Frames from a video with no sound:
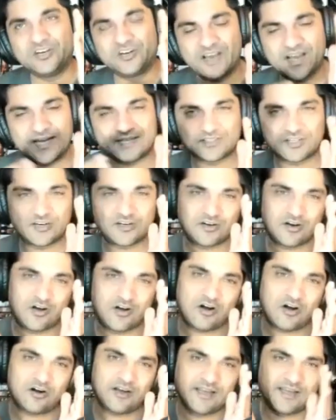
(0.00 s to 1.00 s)
you guys
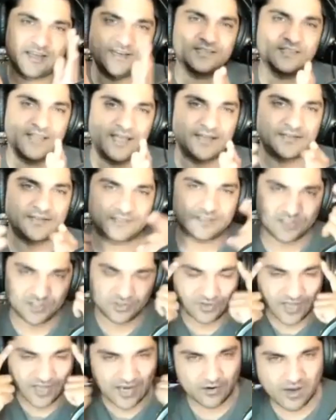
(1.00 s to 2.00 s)
are in Atlanta.
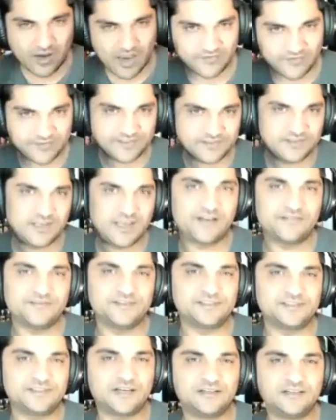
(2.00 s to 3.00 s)
You now
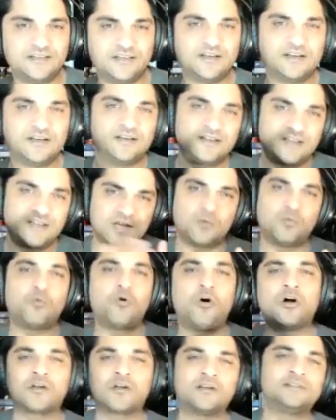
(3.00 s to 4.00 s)
have this idea. Kind
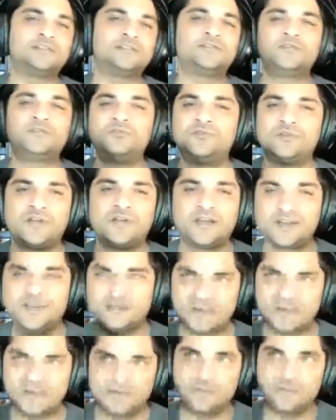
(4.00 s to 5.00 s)
of walk us through,
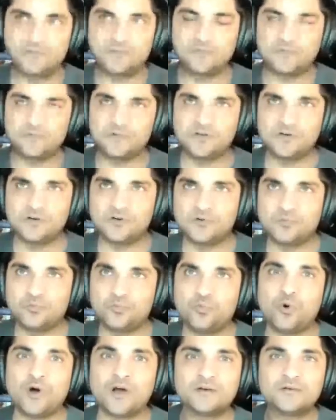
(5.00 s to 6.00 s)
like, you
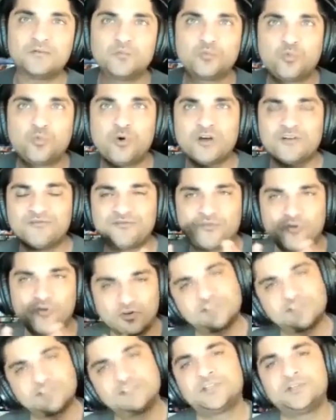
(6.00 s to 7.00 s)
know, what
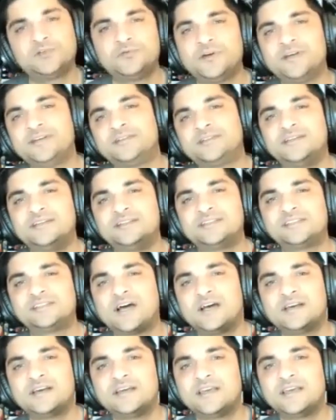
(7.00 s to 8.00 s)
forced you into
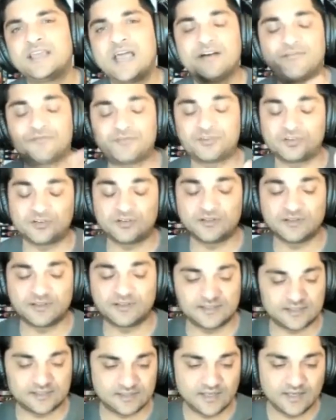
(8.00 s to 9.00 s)
deciding after
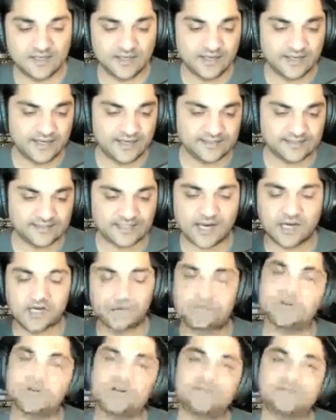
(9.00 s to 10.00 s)
this
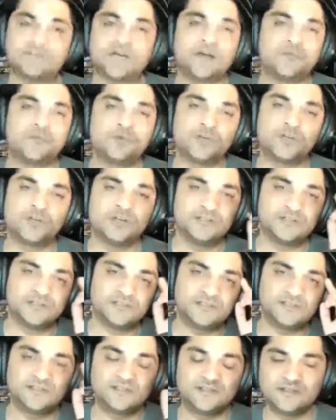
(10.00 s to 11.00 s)
entire period of time where you're
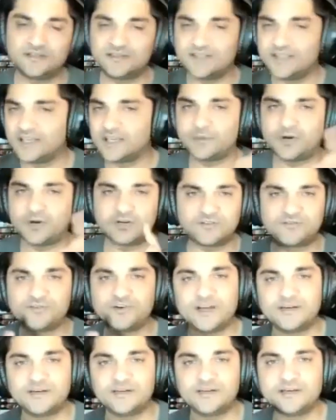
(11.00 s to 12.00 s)
thinking about
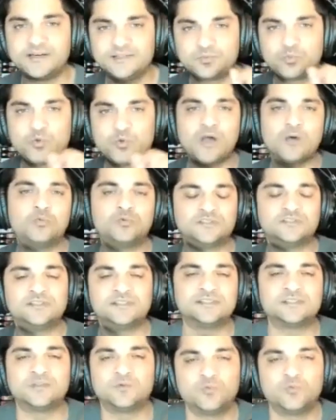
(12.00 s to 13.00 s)
different ideas, why
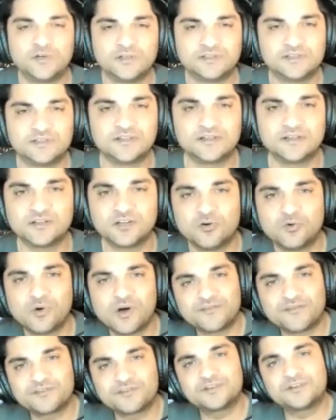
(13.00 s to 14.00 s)
was this the one to go
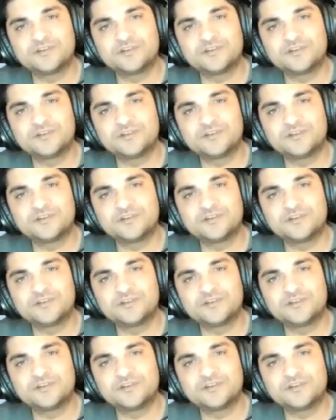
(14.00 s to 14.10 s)
after?